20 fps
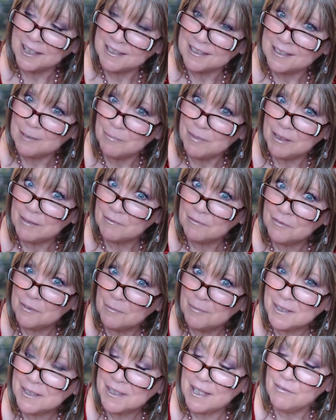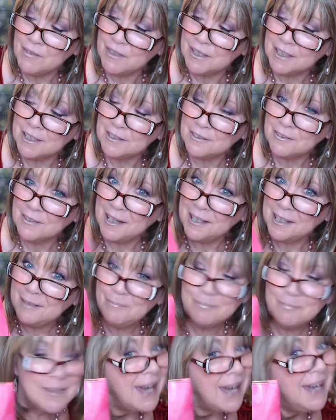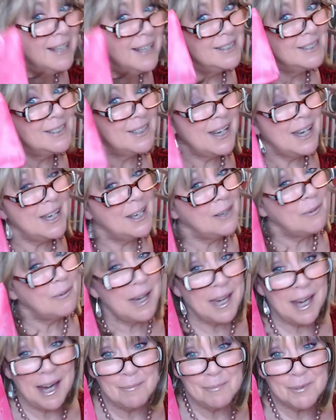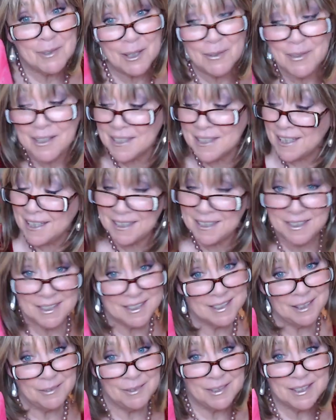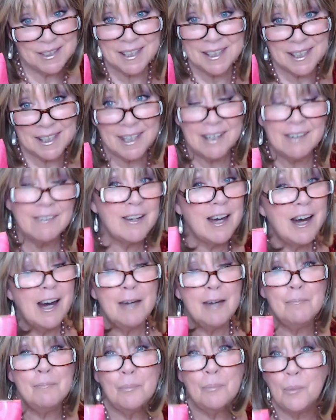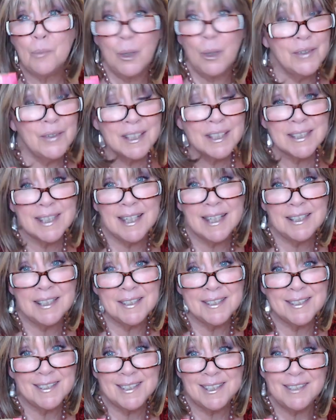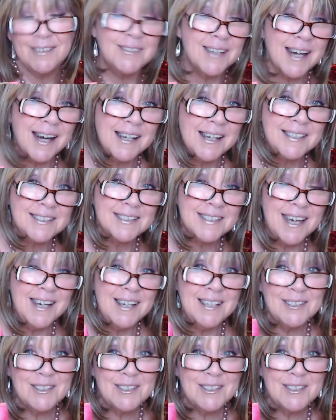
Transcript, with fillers: something from the 70s, right? So anyway, I'm so excited to see what's in here. I'm more excited to see you guys.